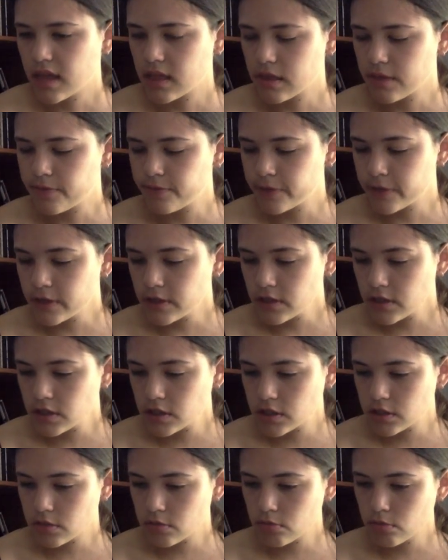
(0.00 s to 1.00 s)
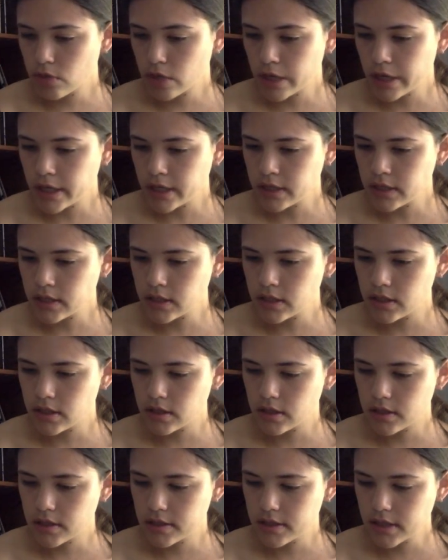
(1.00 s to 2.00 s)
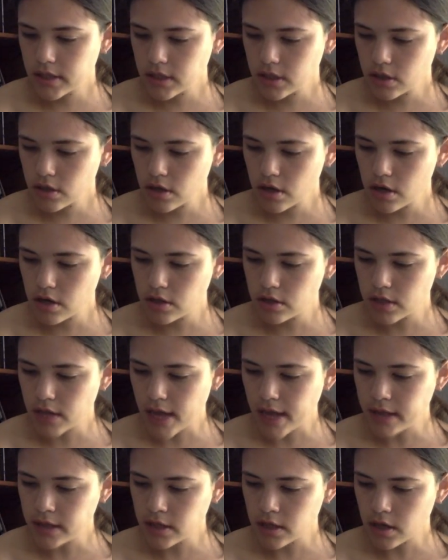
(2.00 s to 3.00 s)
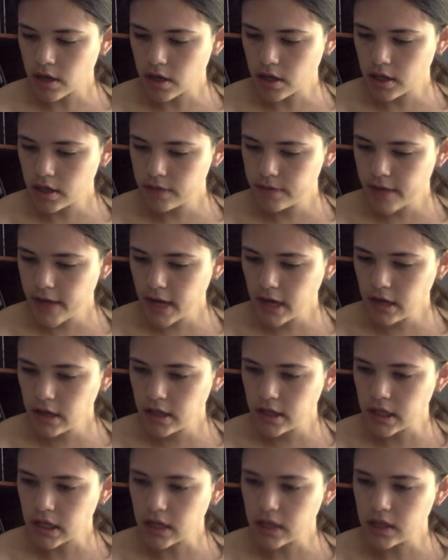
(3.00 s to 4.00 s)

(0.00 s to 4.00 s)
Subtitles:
the first one, the Six of Crows ends on a cliffhanger, and the